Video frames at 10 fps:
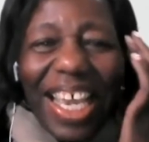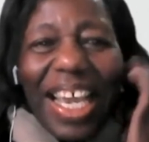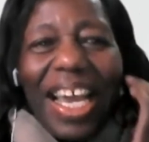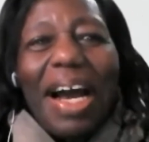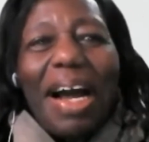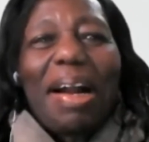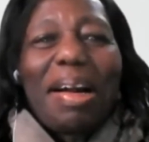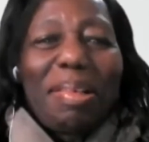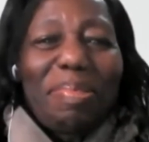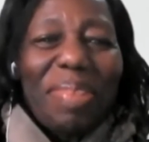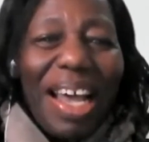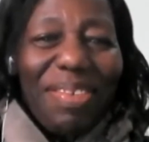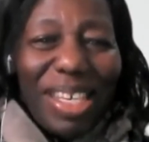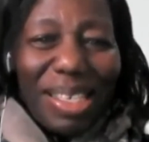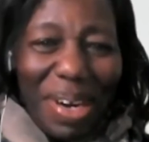I've
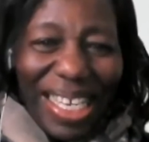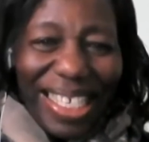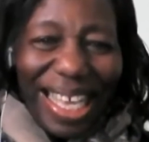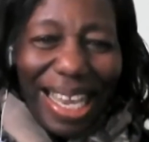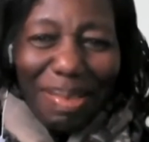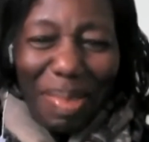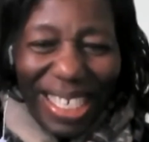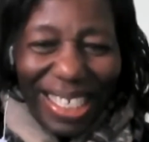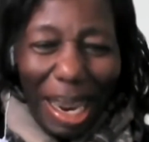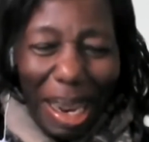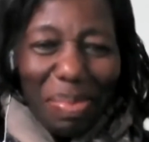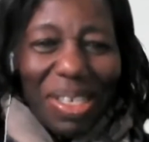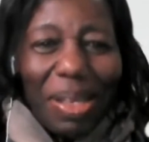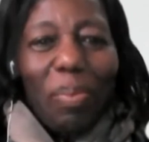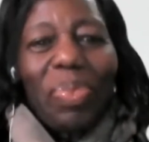experienced that many
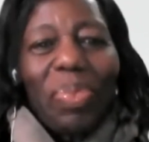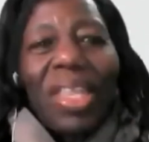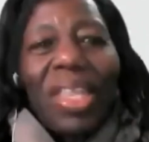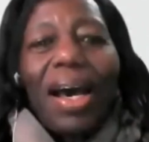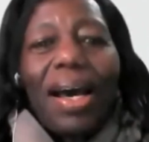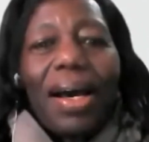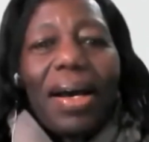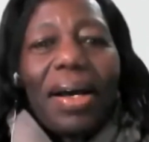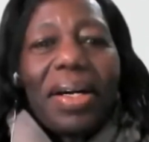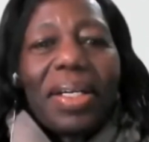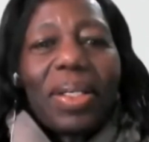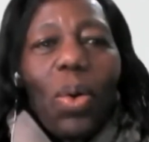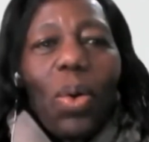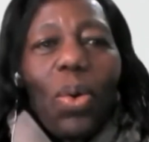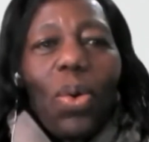times.
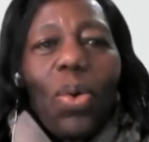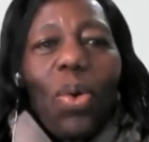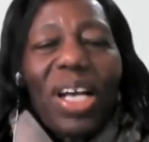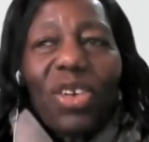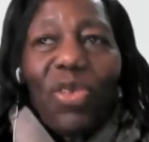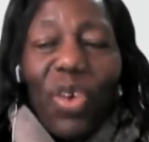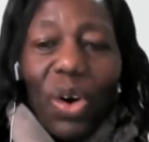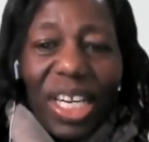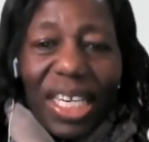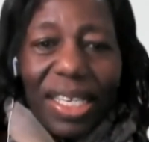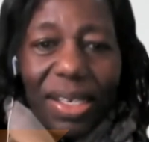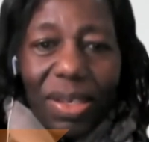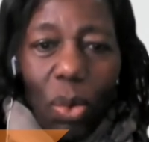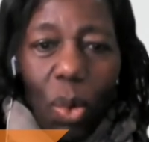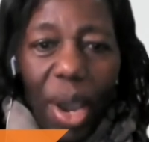Worst of all
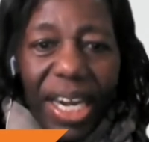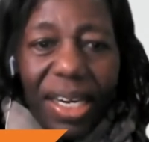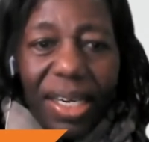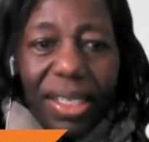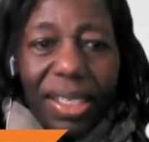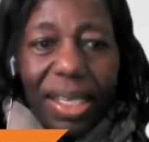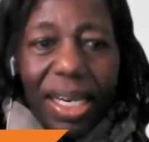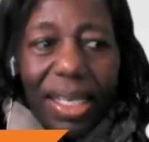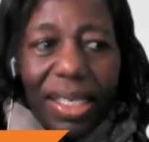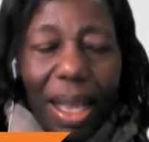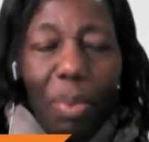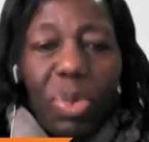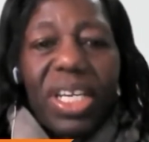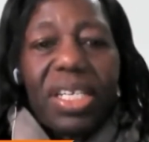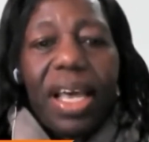is when
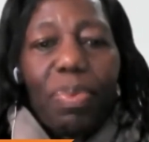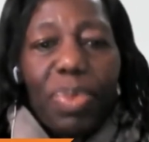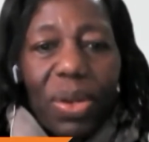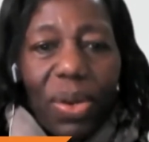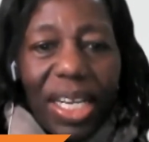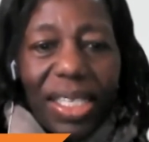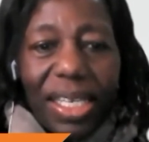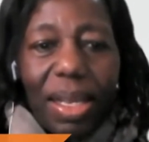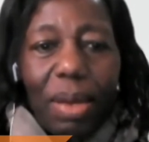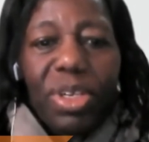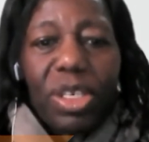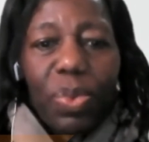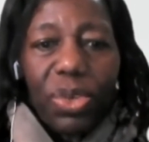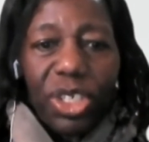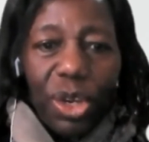somebody is helping you. Let's say somebody is
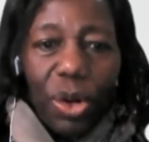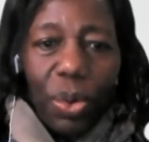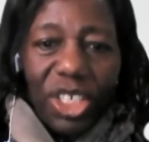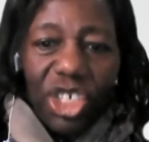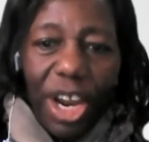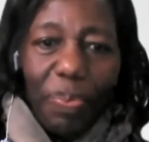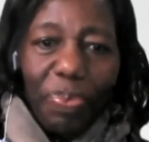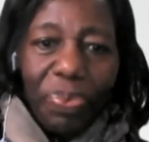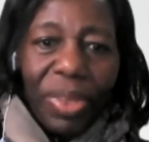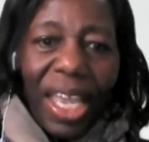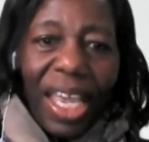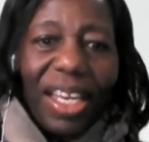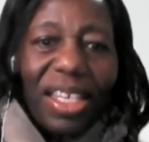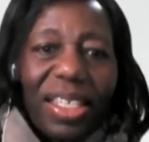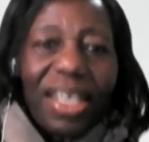pushing your wheelchair,
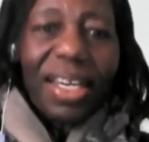and